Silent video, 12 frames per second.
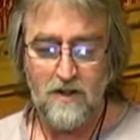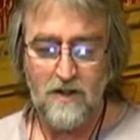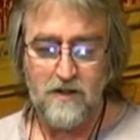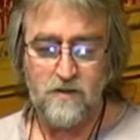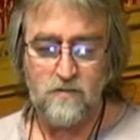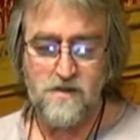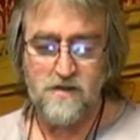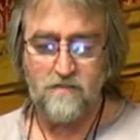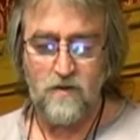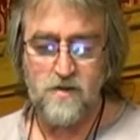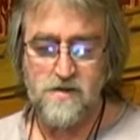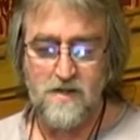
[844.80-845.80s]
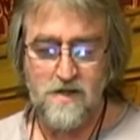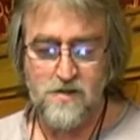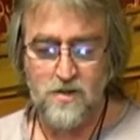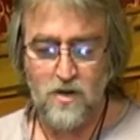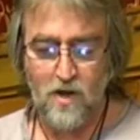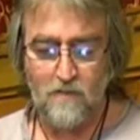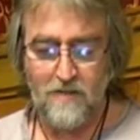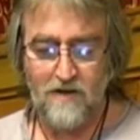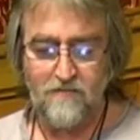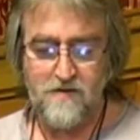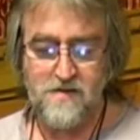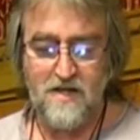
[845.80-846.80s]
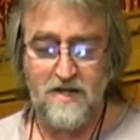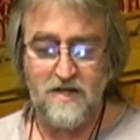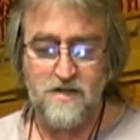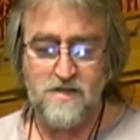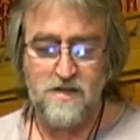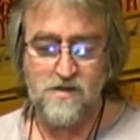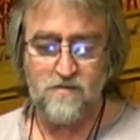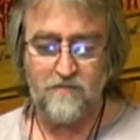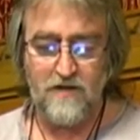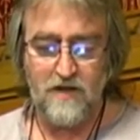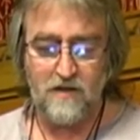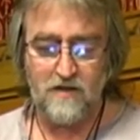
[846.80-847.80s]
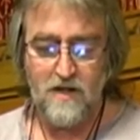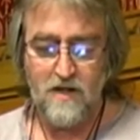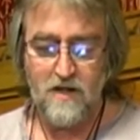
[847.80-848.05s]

At the risk of losing his job if his identity is revealed,